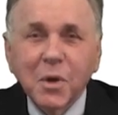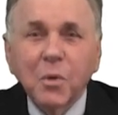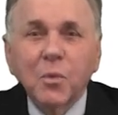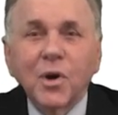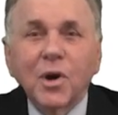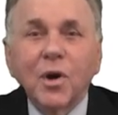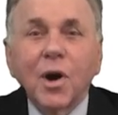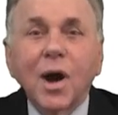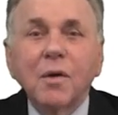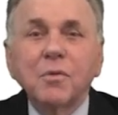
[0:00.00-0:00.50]

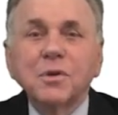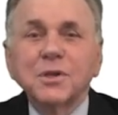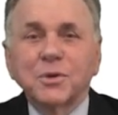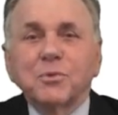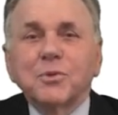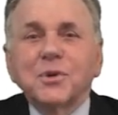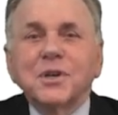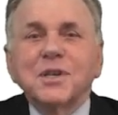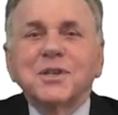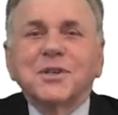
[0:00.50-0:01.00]
where I was a
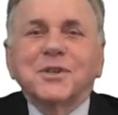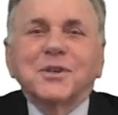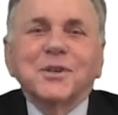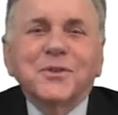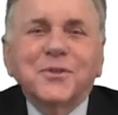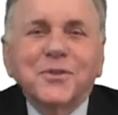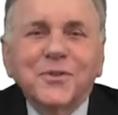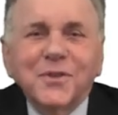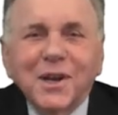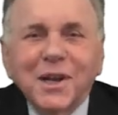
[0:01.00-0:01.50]
research
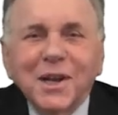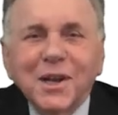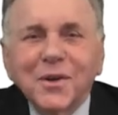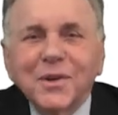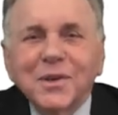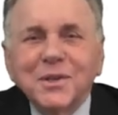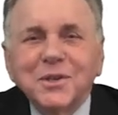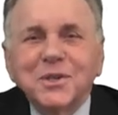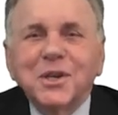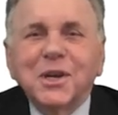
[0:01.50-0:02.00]
fellow
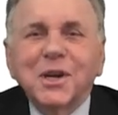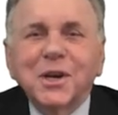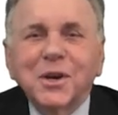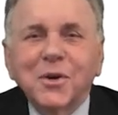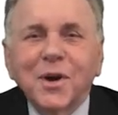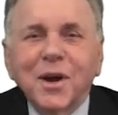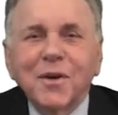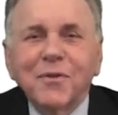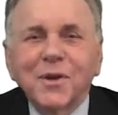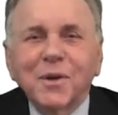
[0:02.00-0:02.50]
in
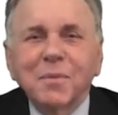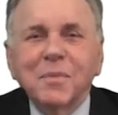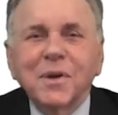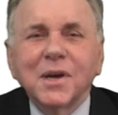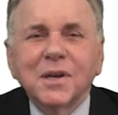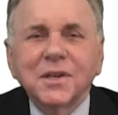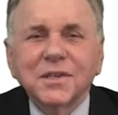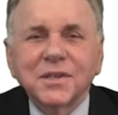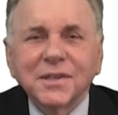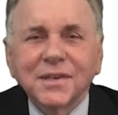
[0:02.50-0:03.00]
geographic
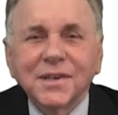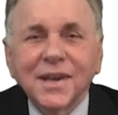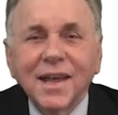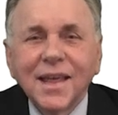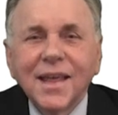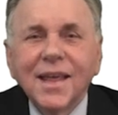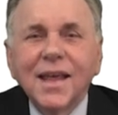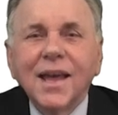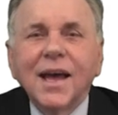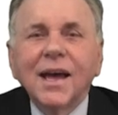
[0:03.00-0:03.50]
medicine
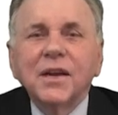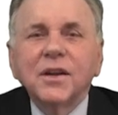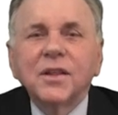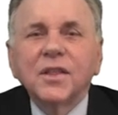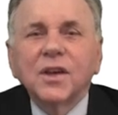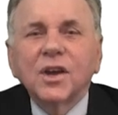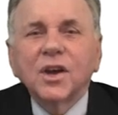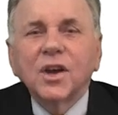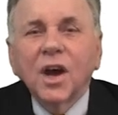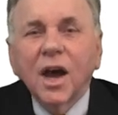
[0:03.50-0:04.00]
under the
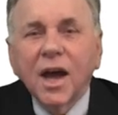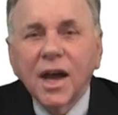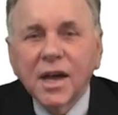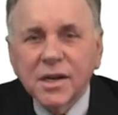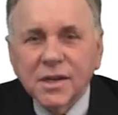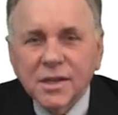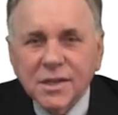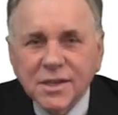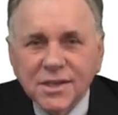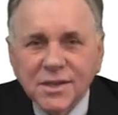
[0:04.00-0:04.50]

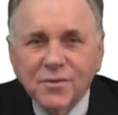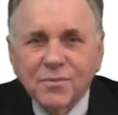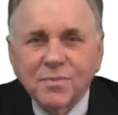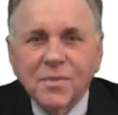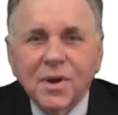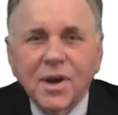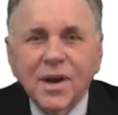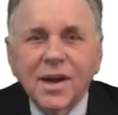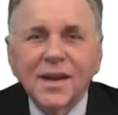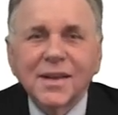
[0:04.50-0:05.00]
guidance of
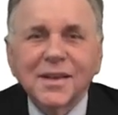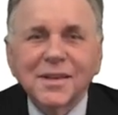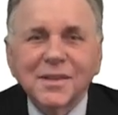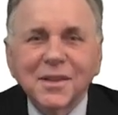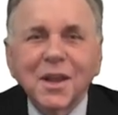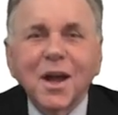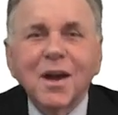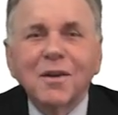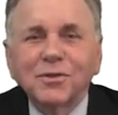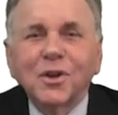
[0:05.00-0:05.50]
my
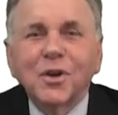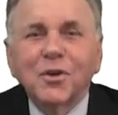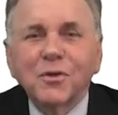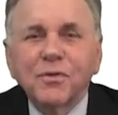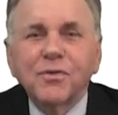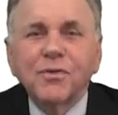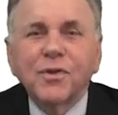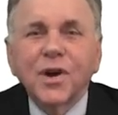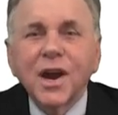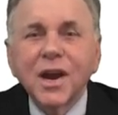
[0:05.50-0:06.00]
lifelong
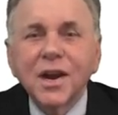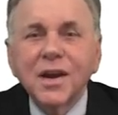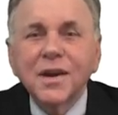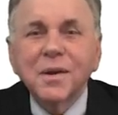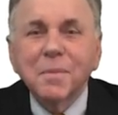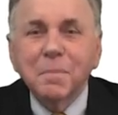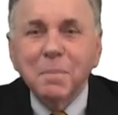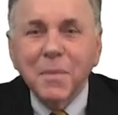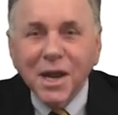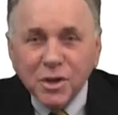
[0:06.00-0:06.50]
friend
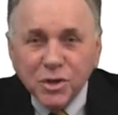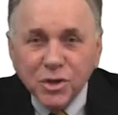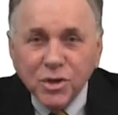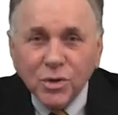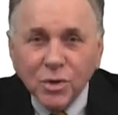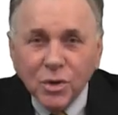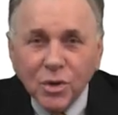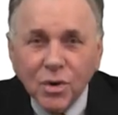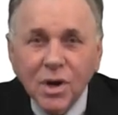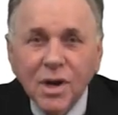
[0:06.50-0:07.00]
and
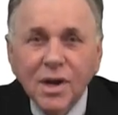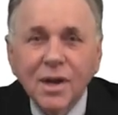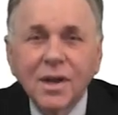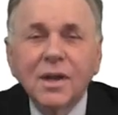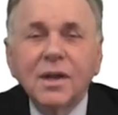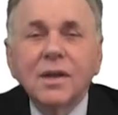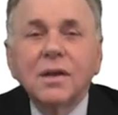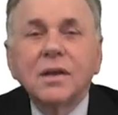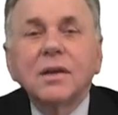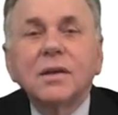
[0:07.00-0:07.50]
mentor,
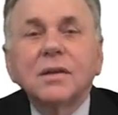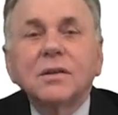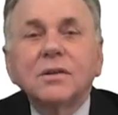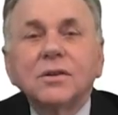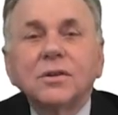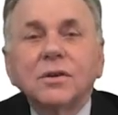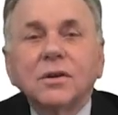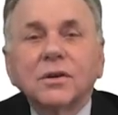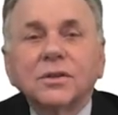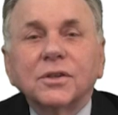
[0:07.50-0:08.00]

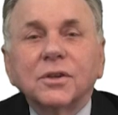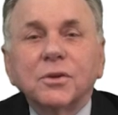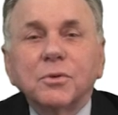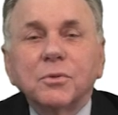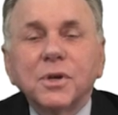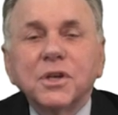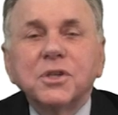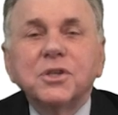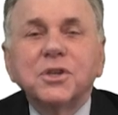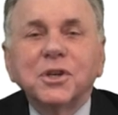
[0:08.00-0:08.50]
Dr.
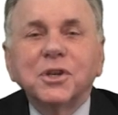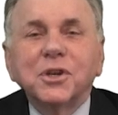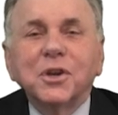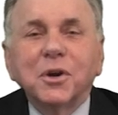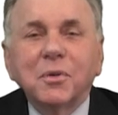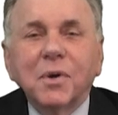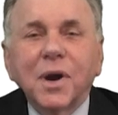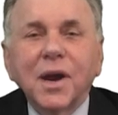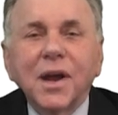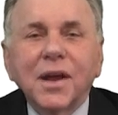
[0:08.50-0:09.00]
Richard
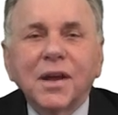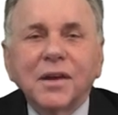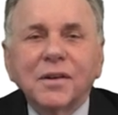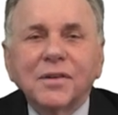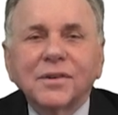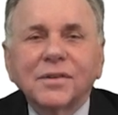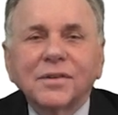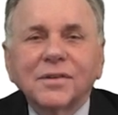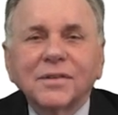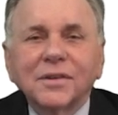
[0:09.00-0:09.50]

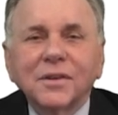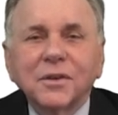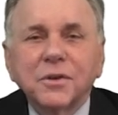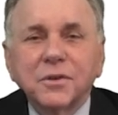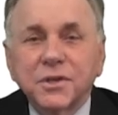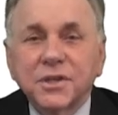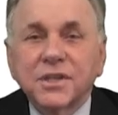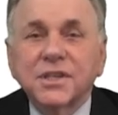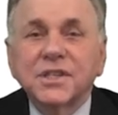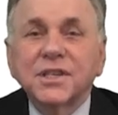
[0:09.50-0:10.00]
Guerrant, who
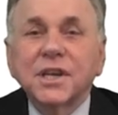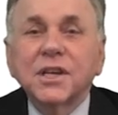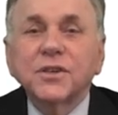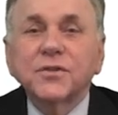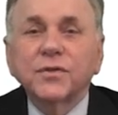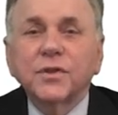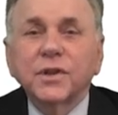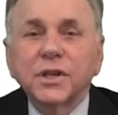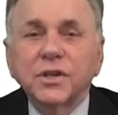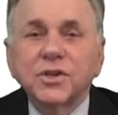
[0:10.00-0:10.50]

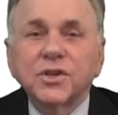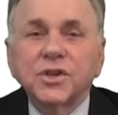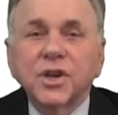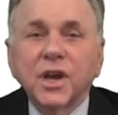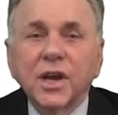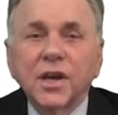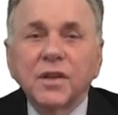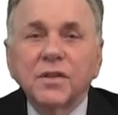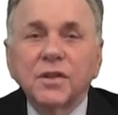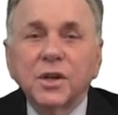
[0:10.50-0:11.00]
successfully
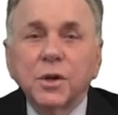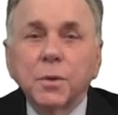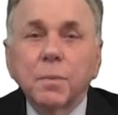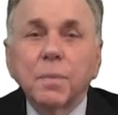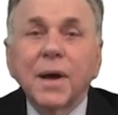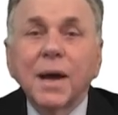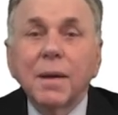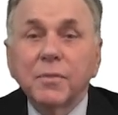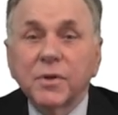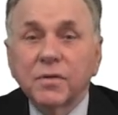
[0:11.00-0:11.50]
chaired the
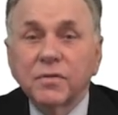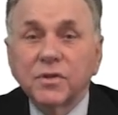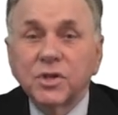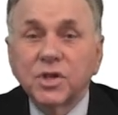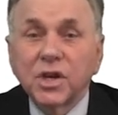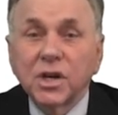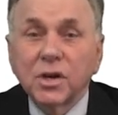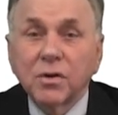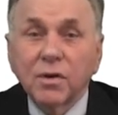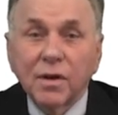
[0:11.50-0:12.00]
Department of
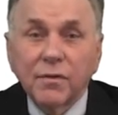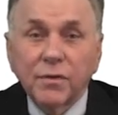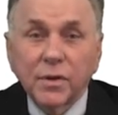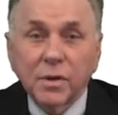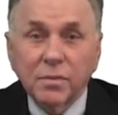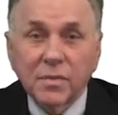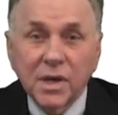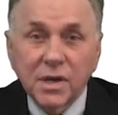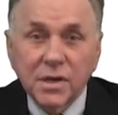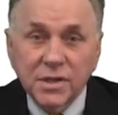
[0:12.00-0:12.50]
Geographic
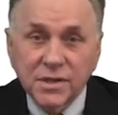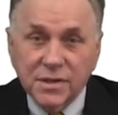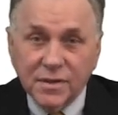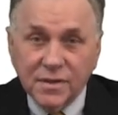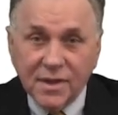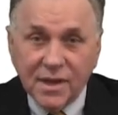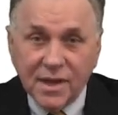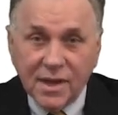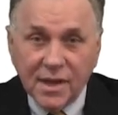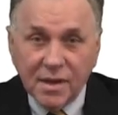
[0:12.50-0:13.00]
Medicine
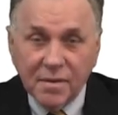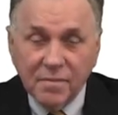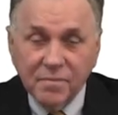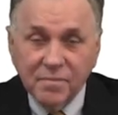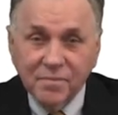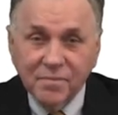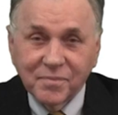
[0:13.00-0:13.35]
there,